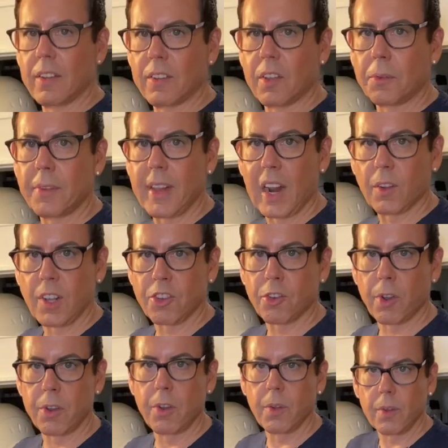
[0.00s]
something that I'm gonna show
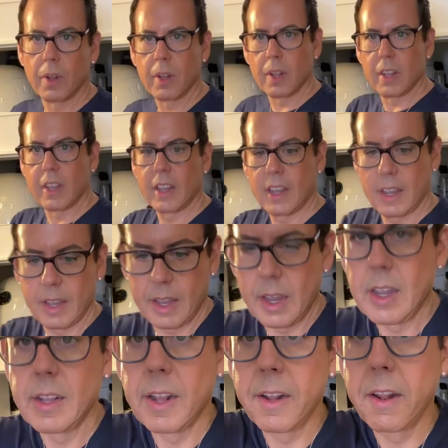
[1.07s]
you
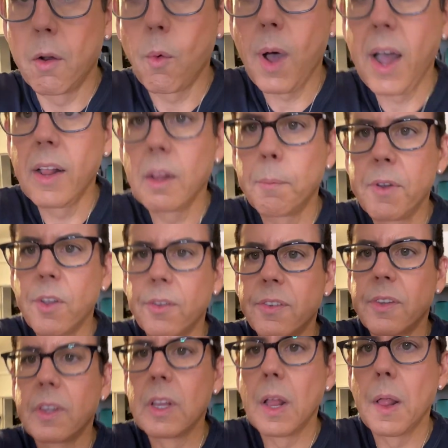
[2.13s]
in a little while. Let me just...